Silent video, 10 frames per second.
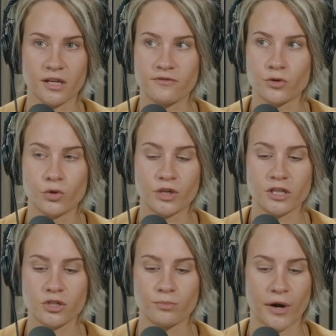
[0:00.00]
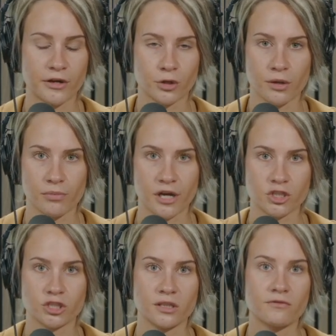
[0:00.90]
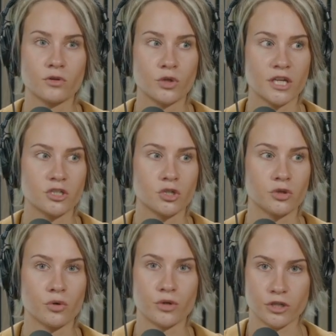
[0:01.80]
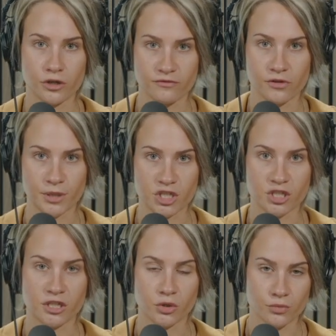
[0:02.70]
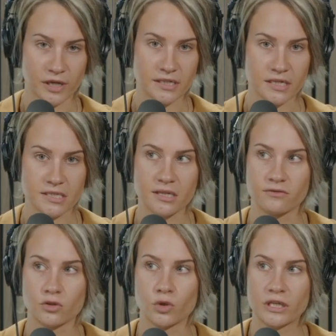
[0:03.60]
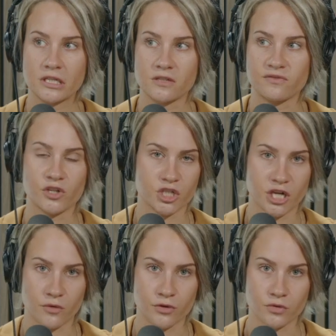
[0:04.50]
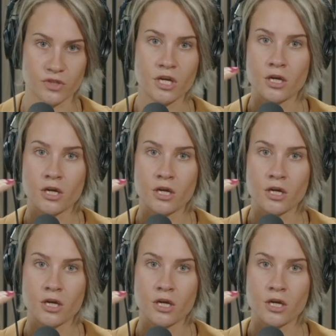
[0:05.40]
if you're looking to brighten your complexion, if you're looking to lower your inflammation and your redness, if you're looking to flush out those